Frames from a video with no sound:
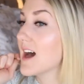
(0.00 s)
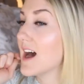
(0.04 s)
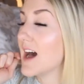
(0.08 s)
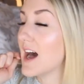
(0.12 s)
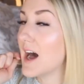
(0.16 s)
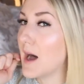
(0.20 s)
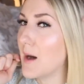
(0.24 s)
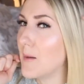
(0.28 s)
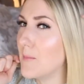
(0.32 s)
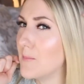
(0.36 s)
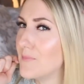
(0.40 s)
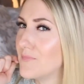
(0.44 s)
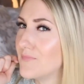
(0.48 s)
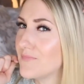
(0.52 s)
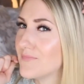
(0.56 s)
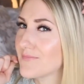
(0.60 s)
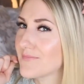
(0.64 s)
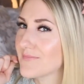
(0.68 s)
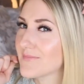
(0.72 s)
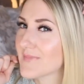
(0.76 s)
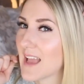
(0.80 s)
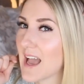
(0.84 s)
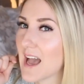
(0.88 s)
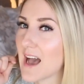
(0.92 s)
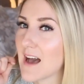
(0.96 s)
I
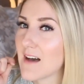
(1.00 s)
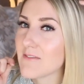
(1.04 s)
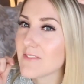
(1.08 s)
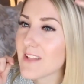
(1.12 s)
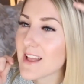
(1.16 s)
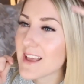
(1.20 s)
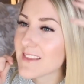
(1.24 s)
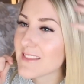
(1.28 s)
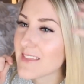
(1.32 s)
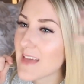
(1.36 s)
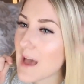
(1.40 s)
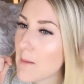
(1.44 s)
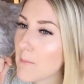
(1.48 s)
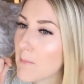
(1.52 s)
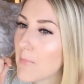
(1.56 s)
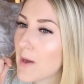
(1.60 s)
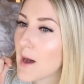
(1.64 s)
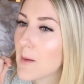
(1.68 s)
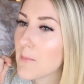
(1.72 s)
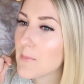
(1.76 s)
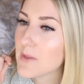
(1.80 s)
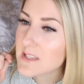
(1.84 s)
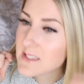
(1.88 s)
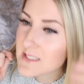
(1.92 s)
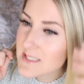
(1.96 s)
have like that
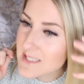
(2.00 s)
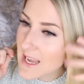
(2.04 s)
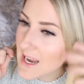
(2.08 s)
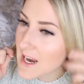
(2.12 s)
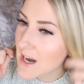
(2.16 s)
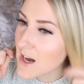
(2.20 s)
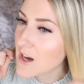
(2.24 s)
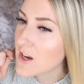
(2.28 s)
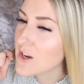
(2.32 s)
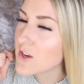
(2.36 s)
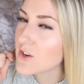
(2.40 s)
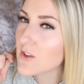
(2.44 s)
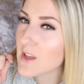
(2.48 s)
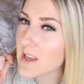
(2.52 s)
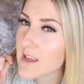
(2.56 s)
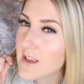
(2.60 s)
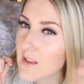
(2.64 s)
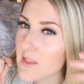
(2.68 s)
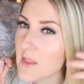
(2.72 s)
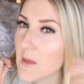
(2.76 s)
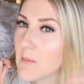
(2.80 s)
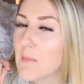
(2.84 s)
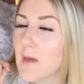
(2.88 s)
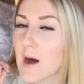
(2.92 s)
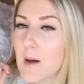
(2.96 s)
Puppet's hair, you know, like
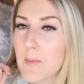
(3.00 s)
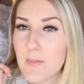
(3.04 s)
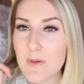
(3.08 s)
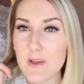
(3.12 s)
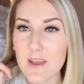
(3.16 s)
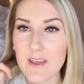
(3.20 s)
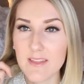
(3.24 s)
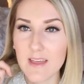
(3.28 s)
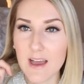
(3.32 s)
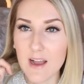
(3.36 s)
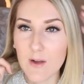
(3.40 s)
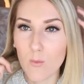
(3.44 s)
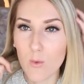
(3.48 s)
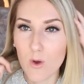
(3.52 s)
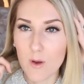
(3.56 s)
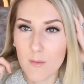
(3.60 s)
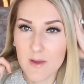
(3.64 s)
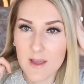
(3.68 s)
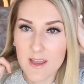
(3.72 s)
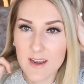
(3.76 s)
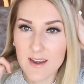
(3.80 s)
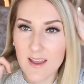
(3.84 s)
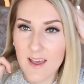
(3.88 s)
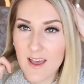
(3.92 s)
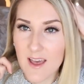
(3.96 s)
on the Muppet, that
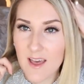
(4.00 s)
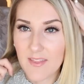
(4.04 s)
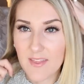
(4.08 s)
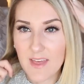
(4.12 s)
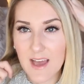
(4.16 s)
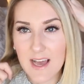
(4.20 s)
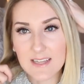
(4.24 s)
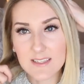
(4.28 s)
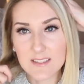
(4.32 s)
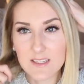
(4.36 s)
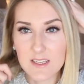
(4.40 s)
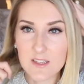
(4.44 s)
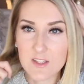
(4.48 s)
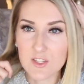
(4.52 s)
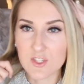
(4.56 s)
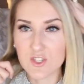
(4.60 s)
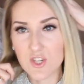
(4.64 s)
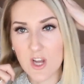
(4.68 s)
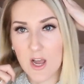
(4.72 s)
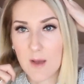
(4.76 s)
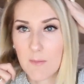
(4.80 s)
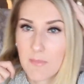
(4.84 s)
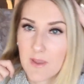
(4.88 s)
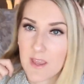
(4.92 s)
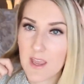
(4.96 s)
woman that has like the
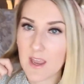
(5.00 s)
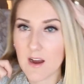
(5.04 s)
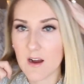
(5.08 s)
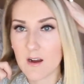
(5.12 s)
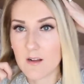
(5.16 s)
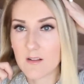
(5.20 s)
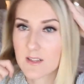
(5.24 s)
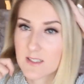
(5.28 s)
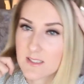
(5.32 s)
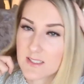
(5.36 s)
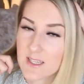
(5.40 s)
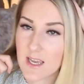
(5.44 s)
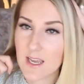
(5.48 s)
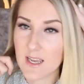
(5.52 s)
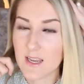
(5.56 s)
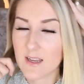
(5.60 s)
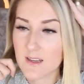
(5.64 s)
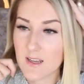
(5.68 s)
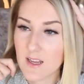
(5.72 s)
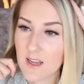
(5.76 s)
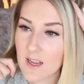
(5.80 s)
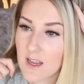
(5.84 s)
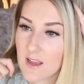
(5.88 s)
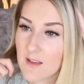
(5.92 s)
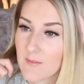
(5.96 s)
choppy hair that's like,
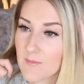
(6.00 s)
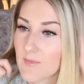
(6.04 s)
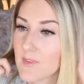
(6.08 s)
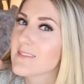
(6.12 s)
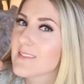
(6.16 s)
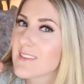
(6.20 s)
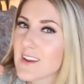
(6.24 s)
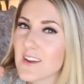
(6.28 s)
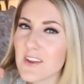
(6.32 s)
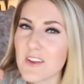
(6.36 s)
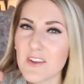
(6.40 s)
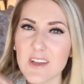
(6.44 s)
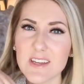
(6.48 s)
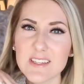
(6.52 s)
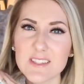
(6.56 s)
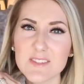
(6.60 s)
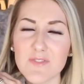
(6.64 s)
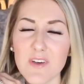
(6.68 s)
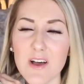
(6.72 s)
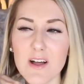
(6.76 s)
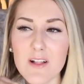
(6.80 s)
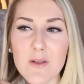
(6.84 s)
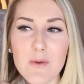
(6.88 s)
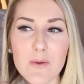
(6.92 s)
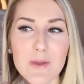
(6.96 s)
yeah, are you guys
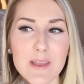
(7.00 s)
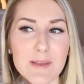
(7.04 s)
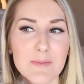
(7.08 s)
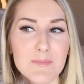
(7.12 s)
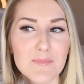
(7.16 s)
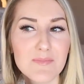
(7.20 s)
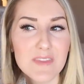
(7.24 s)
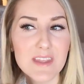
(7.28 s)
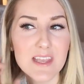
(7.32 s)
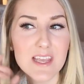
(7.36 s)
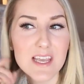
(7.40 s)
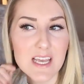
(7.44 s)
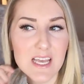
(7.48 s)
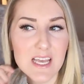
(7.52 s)
following?